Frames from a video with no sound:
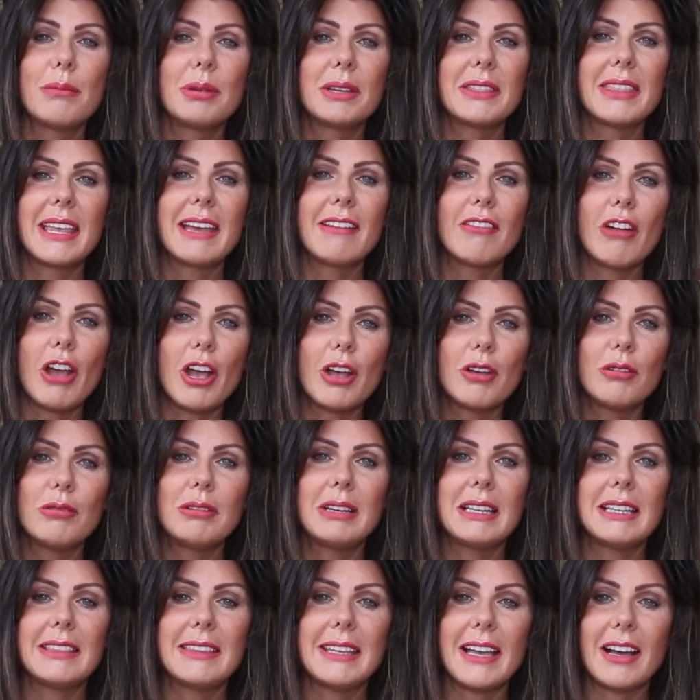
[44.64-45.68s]
but they're
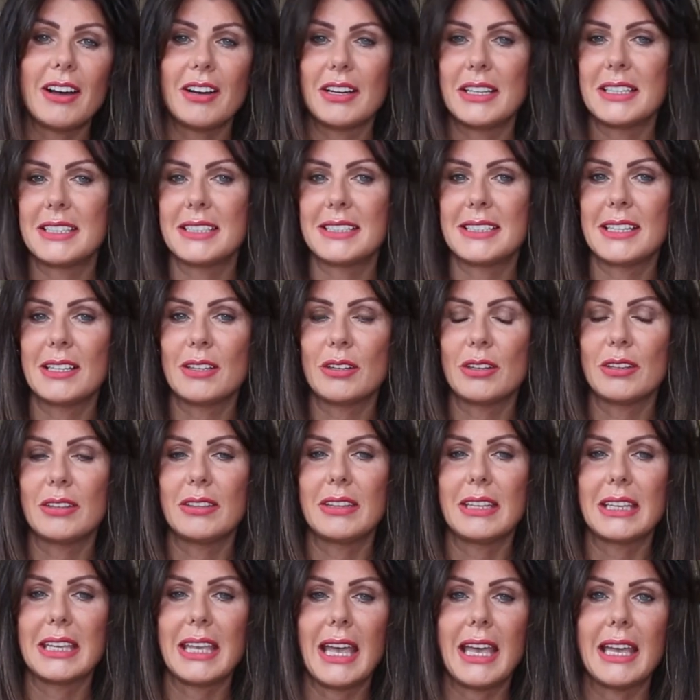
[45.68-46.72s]
only the icing on
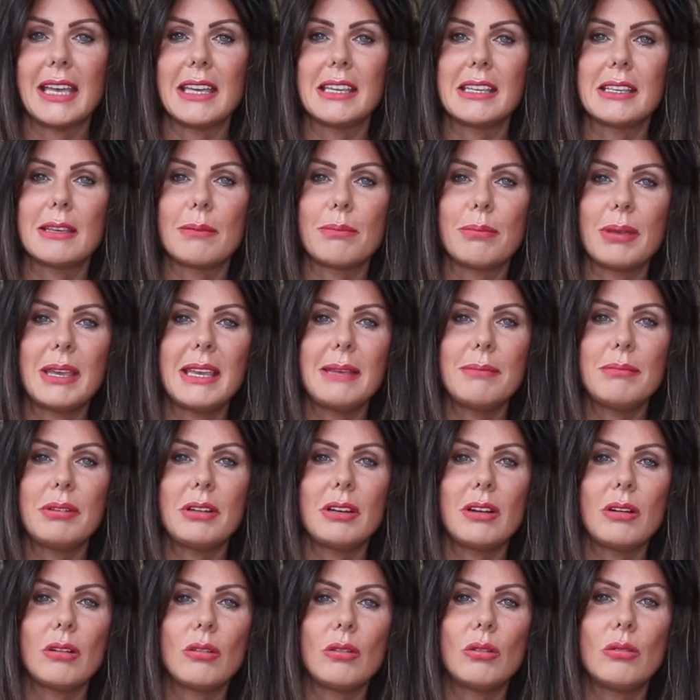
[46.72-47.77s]
the cake.
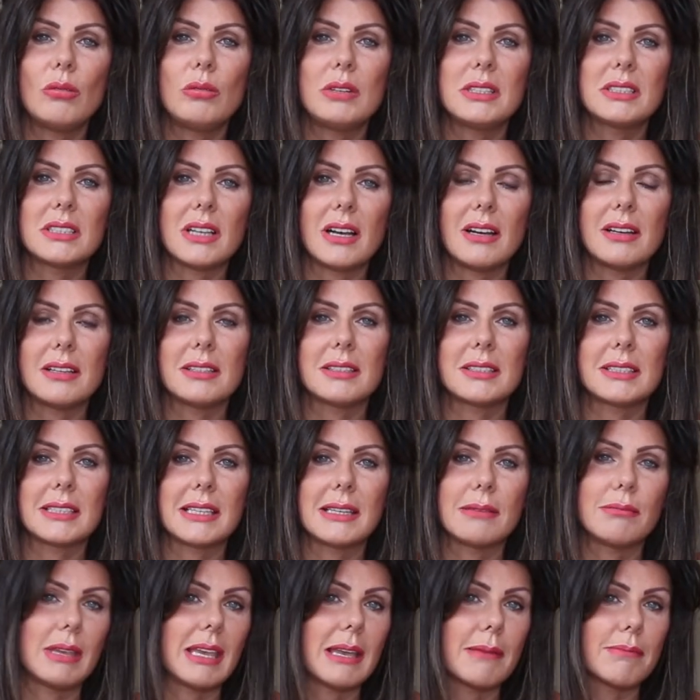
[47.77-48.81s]
People are always
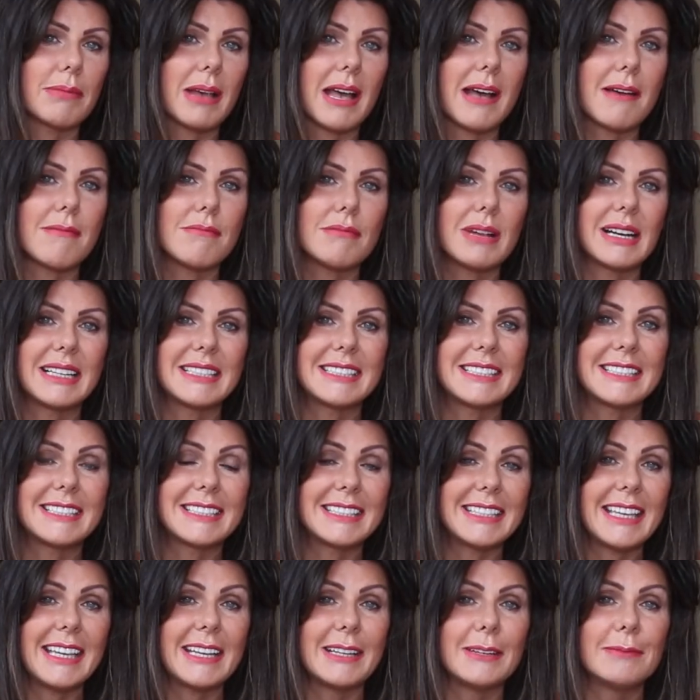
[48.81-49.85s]
asking me about my
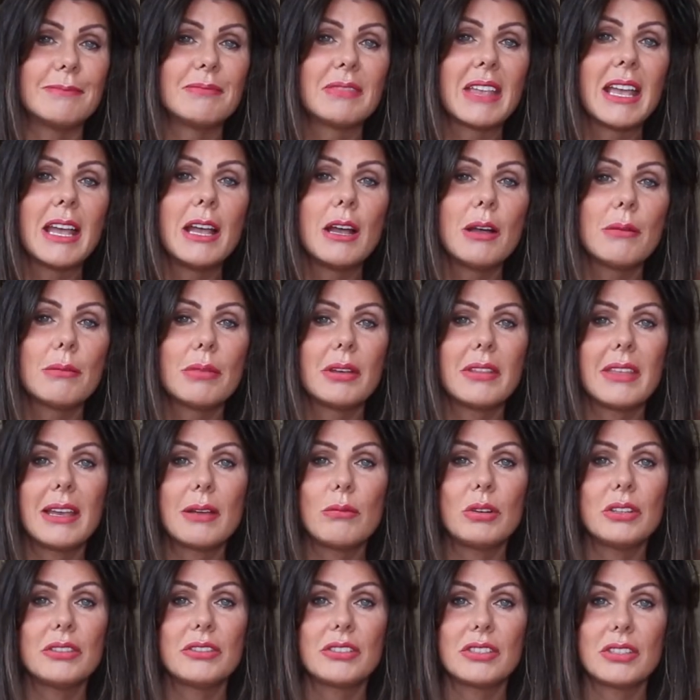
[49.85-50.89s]
skin, but they
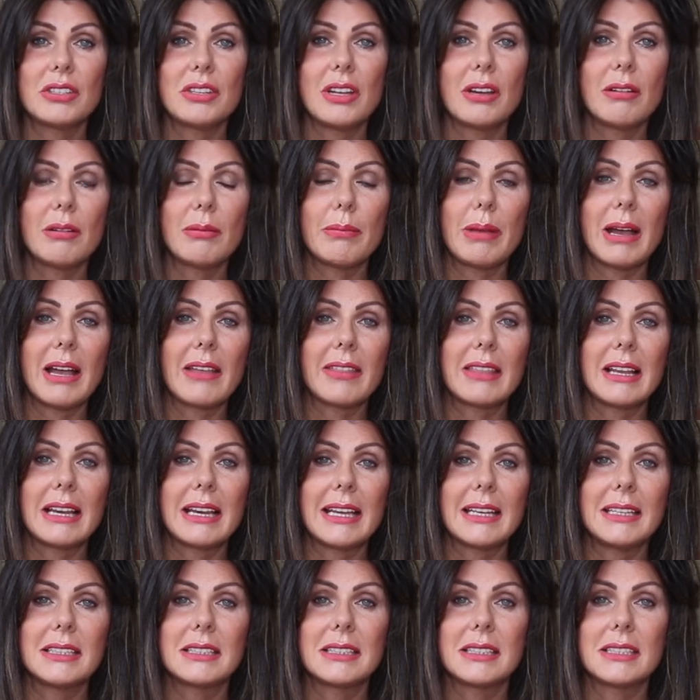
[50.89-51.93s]
want to know about the
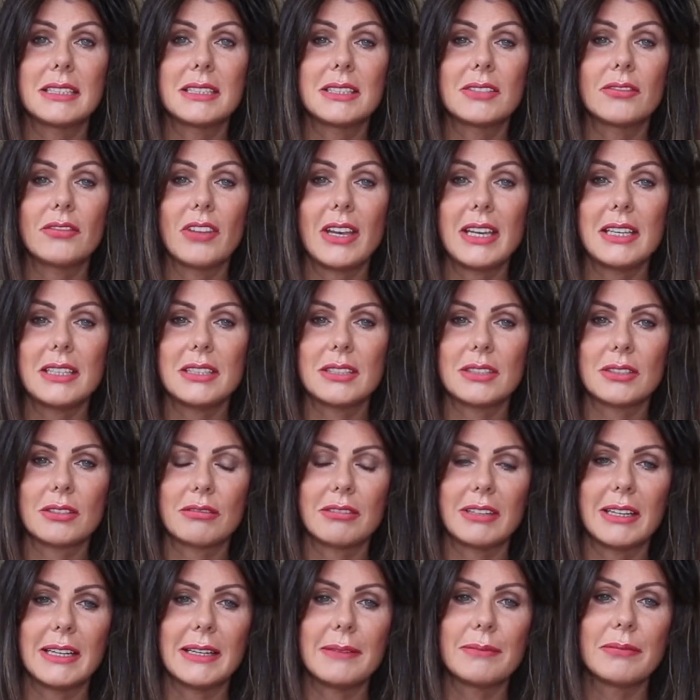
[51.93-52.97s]
latest face
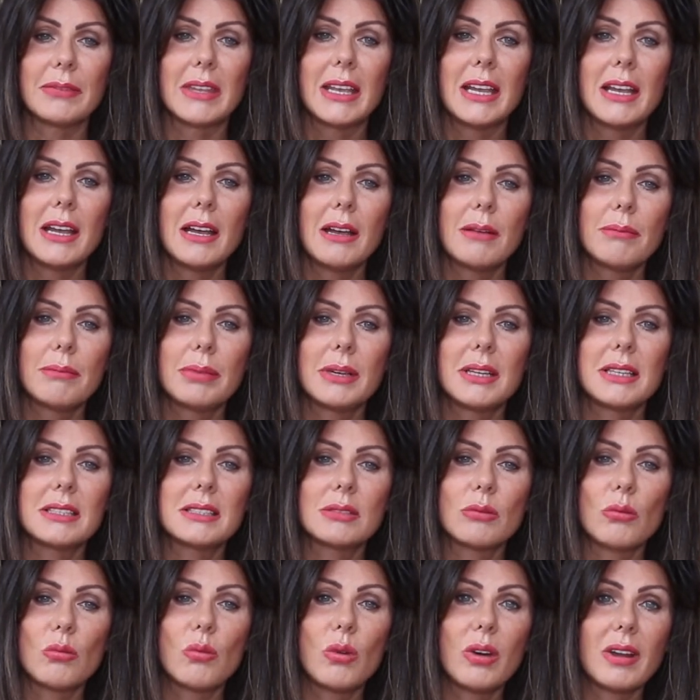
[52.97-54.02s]
cream.
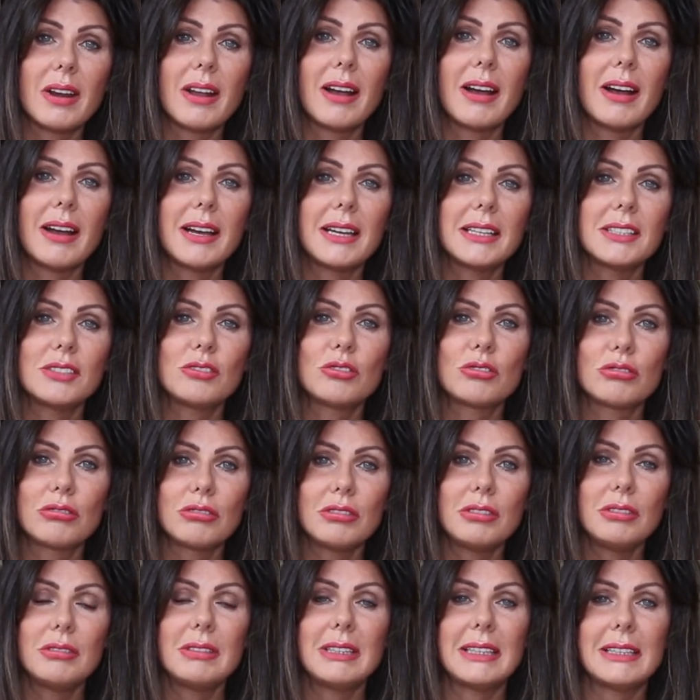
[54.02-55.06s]
But what I
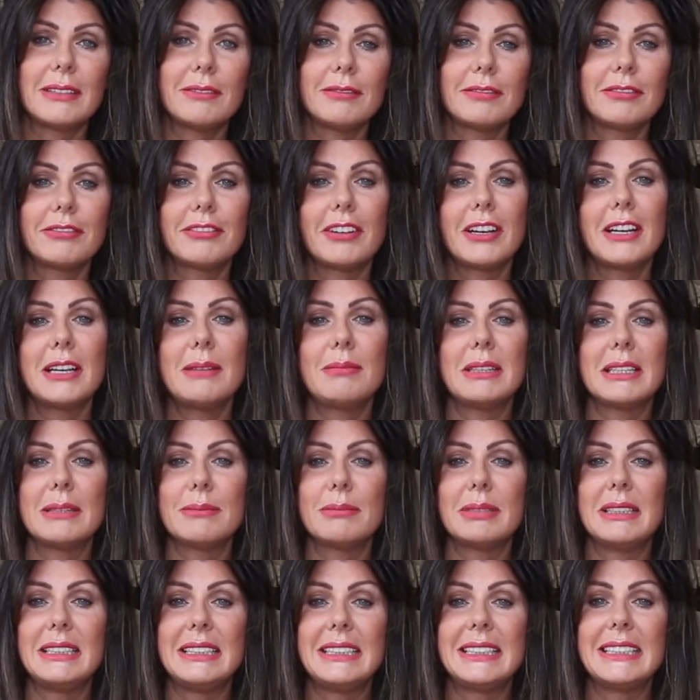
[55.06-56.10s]
truly and firmly
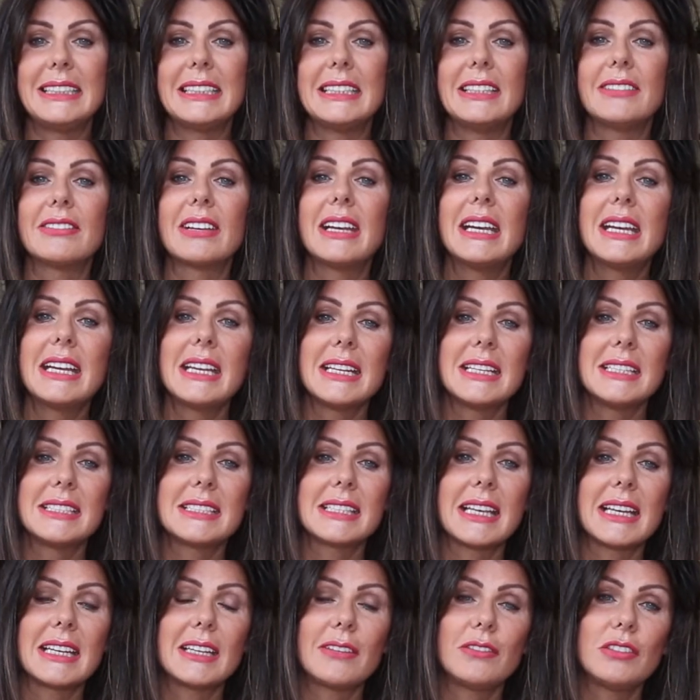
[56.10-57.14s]
believe
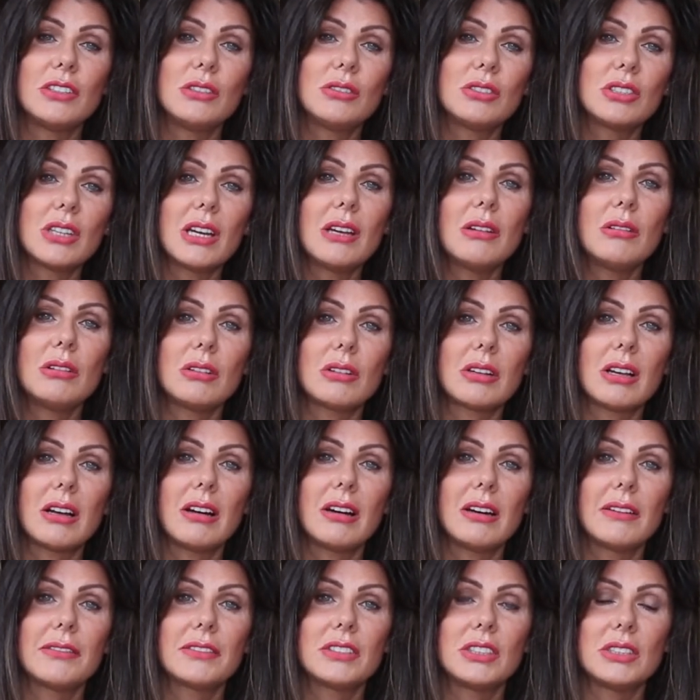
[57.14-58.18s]
is that if you don't look
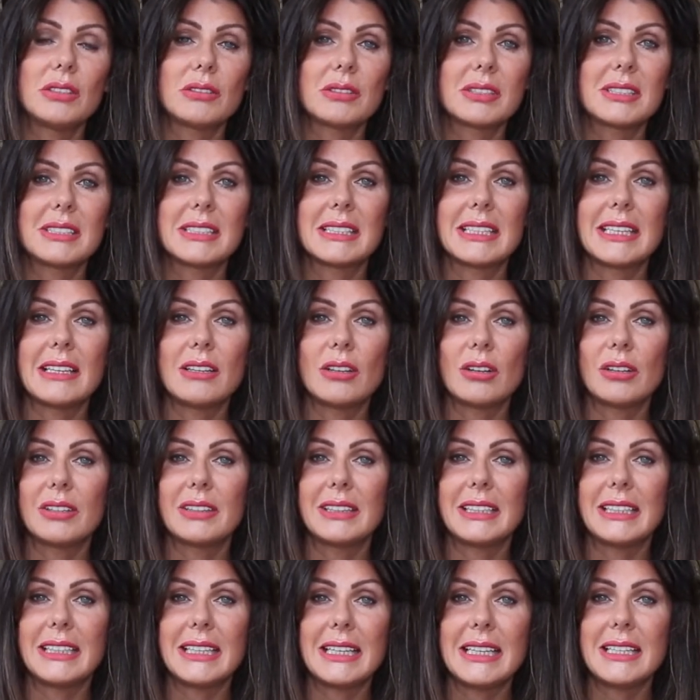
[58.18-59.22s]
after your skin
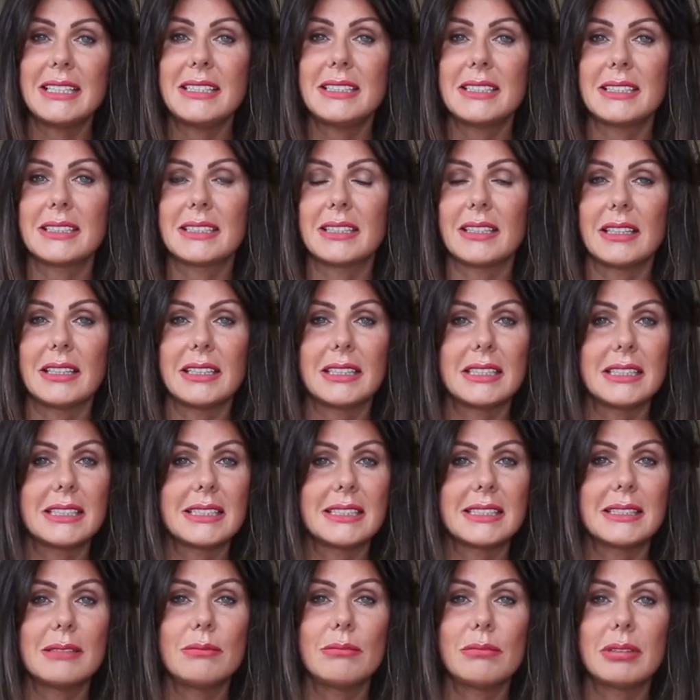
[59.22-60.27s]
on the inside, it
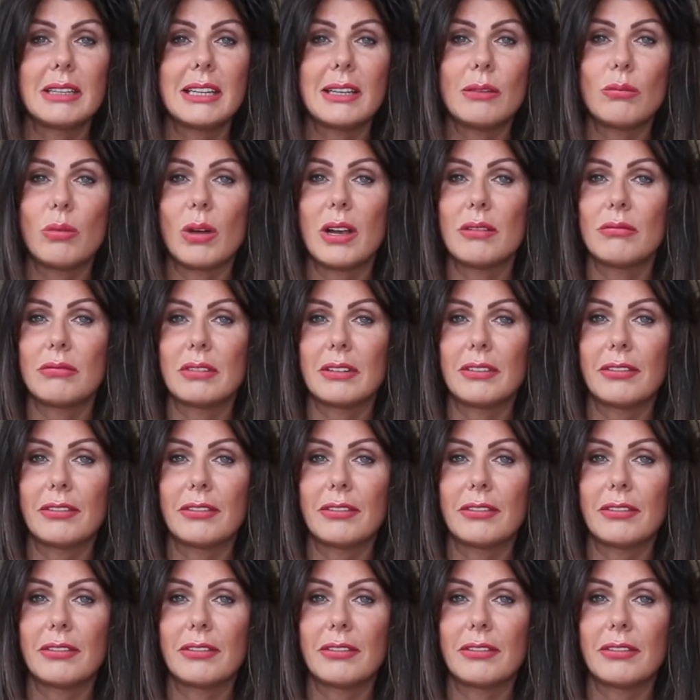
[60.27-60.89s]
simply won't